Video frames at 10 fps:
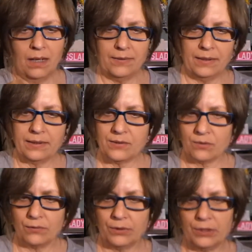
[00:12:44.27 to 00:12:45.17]
I think these are
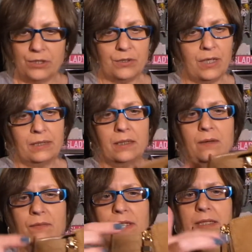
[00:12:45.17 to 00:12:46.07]
really cute. I
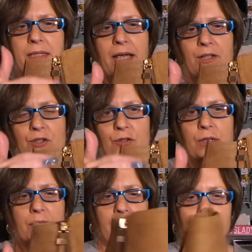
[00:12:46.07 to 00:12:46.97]
love the texture
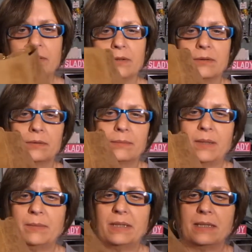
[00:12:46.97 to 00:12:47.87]
here
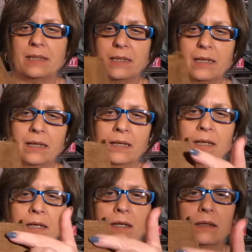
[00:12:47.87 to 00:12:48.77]
you can see
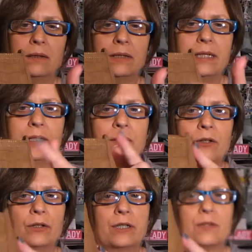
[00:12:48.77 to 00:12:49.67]

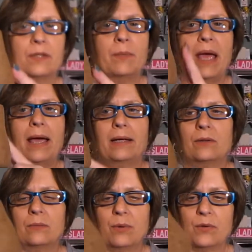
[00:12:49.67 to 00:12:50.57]
here and it's on the back and
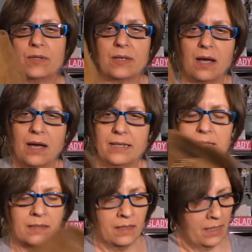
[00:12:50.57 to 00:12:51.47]
on both
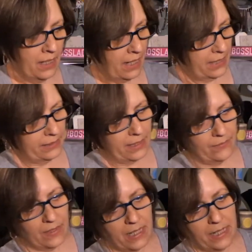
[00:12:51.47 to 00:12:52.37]
sides. And then
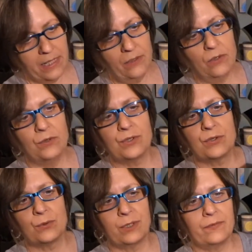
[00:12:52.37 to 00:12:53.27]
the heel
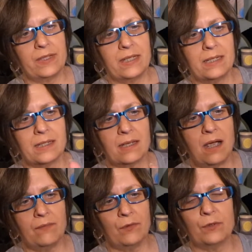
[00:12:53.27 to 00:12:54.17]
sort of is
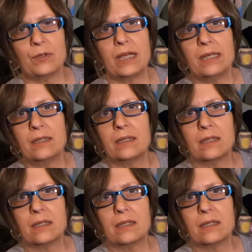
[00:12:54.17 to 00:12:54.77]
covered in